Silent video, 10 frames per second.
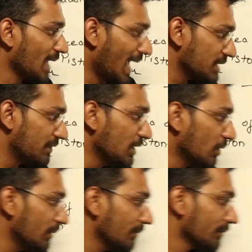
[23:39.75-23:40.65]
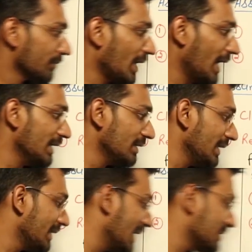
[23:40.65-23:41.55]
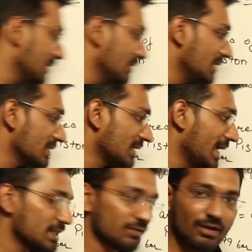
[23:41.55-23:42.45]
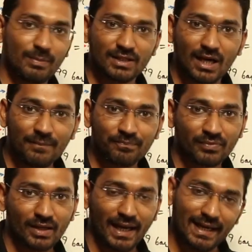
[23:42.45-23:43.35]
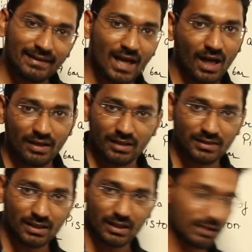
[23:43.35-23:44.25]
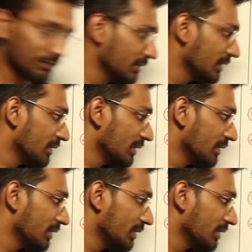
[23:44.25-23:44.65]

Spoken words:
As we know, the integration in this case will be the area under the curve.